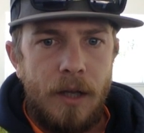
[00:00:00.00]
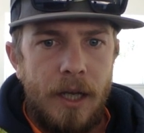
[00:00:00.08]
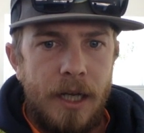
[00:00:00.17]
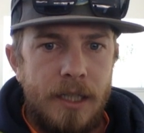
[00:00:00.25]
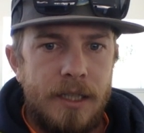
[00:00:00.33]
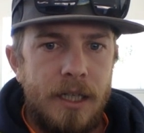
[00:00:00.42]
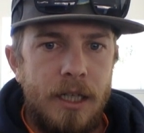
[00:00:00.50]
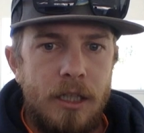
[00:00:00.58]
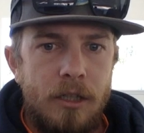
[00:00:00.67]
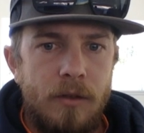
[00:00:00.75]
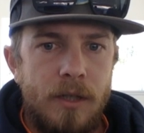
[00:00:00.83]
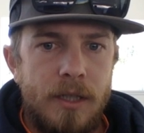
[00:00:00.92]

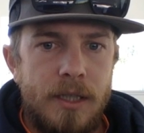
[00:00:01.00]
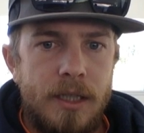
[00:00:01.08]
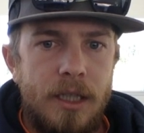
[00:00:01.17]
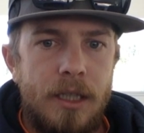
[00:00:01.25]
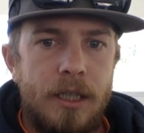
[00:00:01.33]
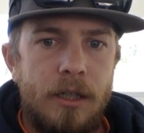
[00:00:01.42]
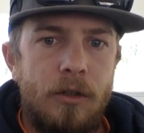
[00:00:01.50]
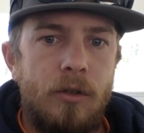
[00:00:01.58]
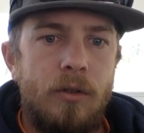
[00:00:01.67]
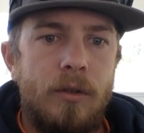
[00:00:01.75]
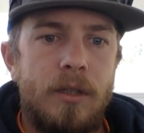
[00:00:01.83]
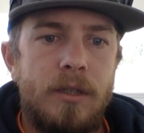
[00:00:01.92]
18 U.S.C.
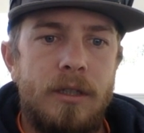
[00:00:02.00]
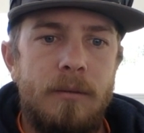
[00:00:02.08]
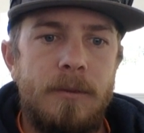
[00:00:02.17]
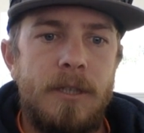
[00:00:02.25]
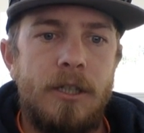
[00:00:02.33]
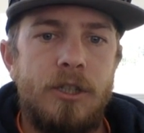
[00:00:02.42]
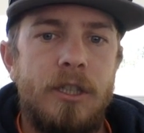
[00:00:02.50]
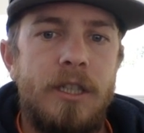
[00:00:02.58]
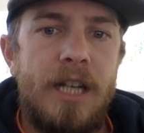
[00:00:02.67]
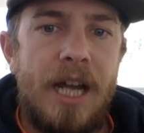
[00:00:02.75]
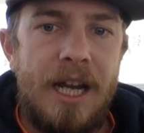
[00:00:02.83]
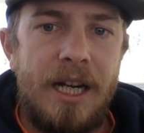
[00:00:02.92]
Code,
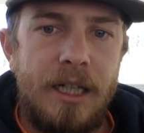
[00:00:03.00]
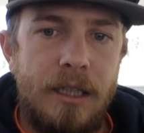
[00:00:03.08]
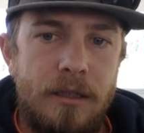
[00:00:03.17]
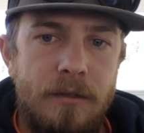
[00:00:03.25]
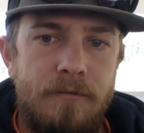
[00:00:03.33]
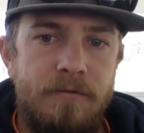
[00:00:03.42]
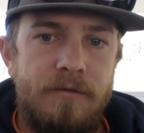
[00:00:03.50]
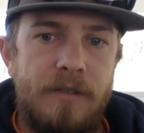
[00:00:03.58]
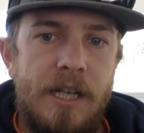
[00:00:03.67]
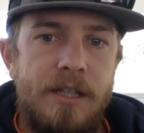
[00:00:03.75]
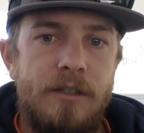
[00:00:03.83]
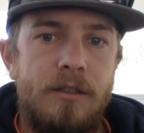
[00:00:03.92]
subsection 9,
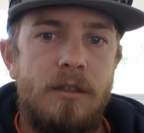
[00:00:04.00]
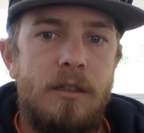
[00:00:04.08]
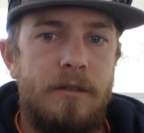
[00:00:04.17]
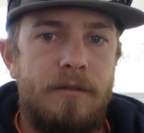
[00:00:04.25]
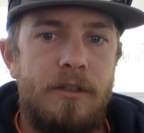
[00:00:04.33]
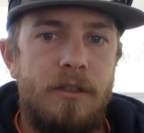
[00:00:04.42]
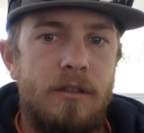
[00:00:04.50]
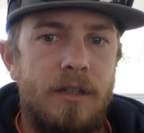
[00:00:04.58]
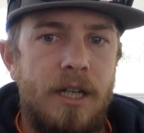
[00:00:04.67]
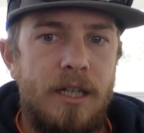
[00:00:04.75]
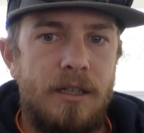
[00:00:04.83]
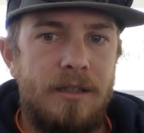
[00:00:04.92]
vessel of the
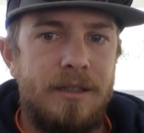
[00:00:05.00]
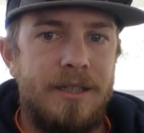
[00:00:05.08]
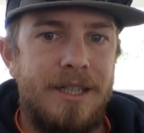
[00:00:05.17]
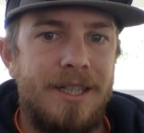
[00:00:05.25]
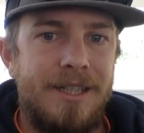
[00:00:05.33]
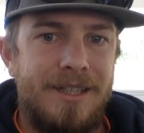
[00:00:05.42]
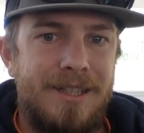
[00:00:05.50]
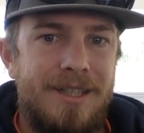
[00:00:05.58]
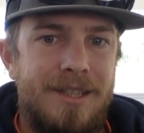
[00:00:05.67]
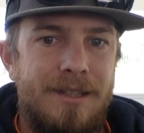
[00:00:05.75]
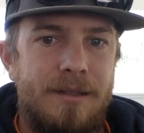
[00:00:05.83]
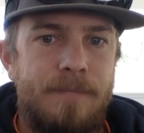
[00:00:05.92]
United
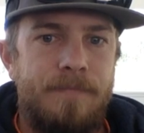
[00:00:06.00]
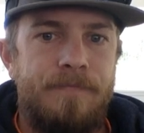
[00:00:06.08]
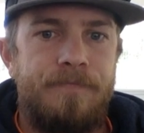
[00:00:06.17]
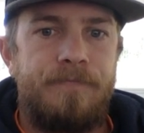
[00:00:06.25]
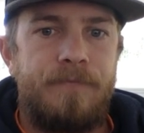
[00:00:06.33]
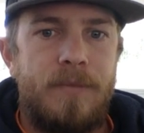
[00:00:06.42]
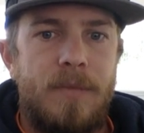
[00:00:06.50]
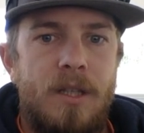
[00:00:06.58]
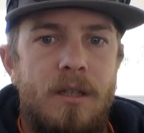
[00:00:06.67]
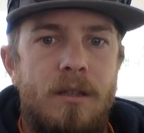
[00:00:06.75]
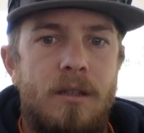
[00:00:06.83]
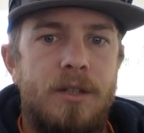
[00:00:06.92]
States.
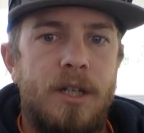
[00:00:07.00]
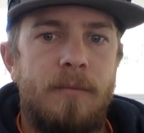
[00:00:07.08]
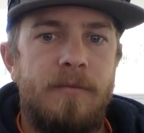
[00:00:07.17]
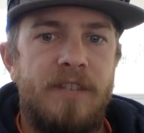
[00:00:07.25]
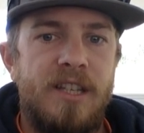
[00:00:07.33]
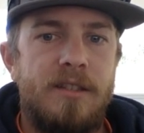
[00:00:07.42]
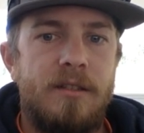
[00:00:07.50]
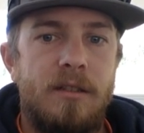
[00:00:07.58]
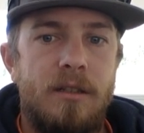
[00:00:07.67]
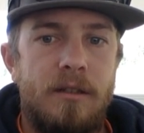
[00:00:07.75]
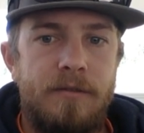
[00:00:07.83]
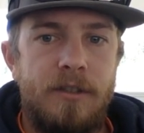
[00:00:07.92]
The term
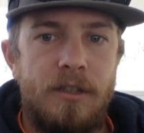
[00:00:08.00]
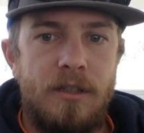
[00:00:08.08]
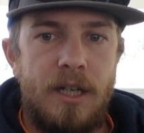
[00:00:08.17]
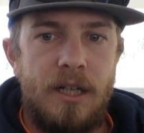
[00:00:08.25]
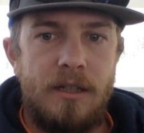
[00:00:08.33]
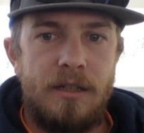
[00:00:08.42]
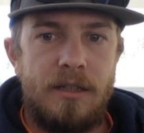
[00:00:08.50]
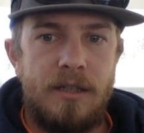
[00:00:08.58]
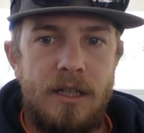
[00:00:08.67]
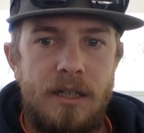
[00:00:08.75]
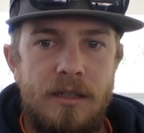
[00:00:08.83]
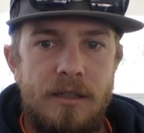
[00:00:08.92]
vessel of the United
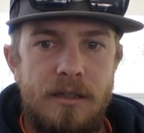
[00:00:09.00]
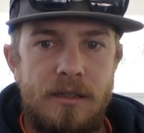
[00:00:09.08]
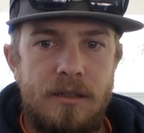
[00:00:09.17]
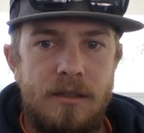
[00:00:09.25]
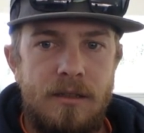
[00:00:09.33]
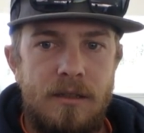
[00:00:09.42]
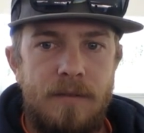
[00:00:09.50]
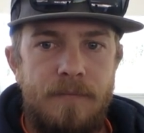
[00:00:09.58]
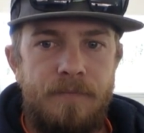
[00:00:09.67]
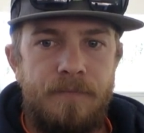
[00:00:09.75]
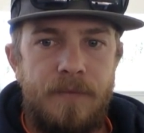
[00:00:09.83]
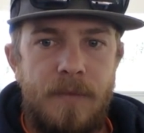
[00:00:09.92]
States
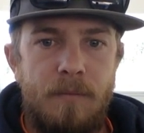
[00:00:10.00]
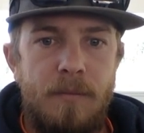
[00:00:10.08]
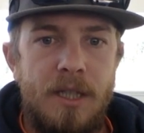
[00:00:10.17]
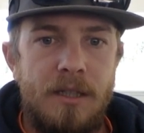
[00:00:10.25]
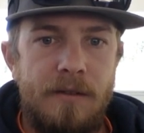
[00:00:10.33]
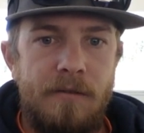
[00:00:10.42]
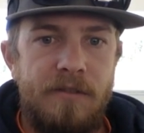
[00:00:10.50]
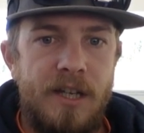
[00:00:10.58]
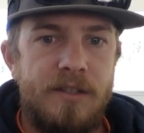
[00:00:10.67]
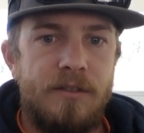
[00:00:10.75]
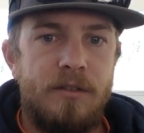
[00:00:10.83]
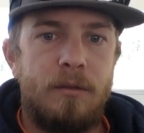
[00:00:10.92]
means a
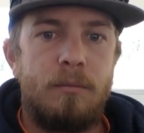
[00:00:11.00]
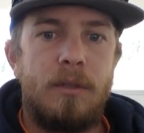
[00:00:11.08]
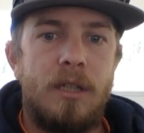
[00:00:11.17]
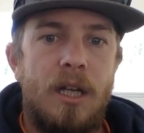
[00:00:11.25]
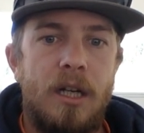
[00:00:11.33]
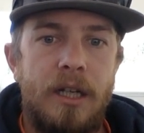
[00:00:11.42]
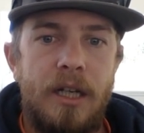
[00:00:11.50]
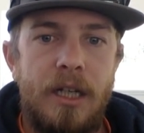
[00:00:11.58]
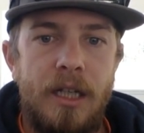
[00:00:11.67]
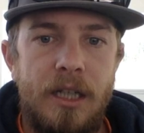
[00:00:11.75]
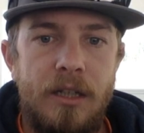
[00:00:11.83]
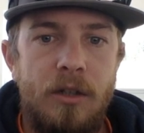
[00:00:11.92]
vessel
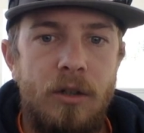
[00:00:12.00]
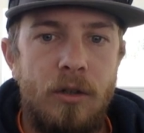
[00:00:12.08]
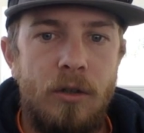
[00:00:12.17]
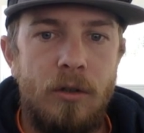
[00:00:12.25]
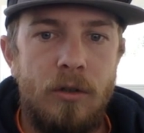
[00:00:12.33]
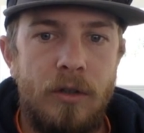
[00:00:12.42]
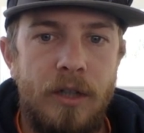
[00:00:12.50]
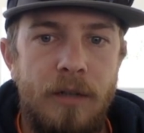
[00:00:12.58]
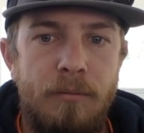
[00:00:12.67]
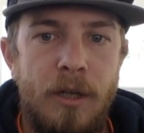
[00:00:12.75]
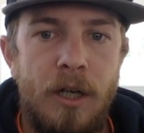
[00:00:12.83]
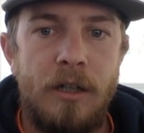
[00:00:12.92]
belonging in whole or
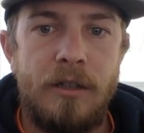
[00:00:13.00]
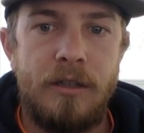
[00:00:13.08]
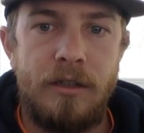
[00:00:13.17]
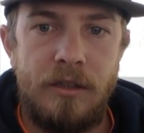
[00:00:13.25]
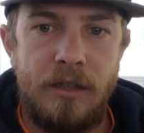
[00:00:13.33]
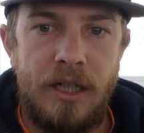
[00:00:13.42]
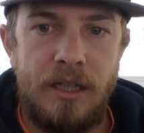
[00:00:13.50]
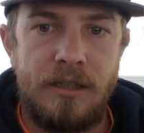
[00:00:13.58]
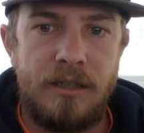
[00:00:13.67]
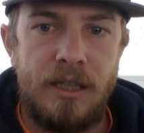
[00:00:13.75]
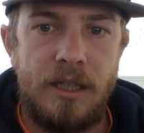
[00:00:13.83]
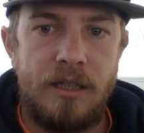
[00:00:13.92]
in part to the
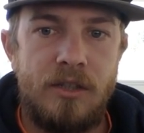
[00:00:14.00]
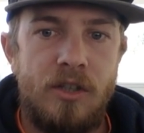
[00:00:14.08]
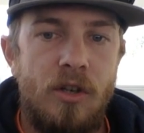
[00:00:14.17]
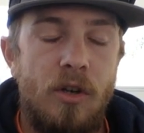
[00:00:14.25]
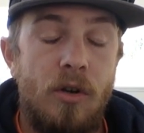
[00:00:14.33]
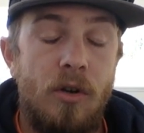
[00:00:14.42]
United States,